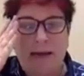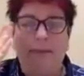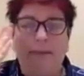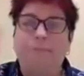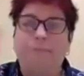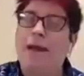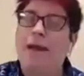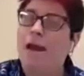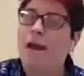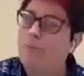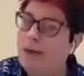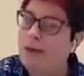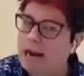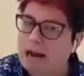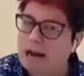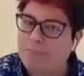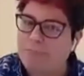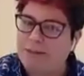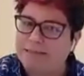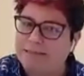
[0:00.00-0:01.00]
It may or
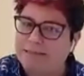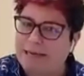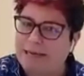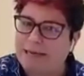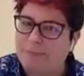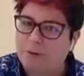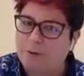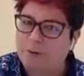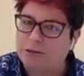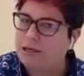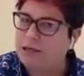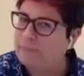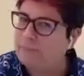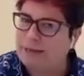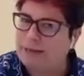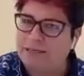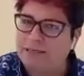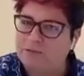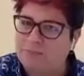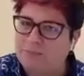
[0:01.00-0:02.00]
may not be the same person.
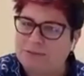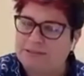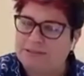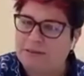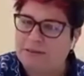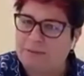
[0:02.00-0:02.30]
It may just be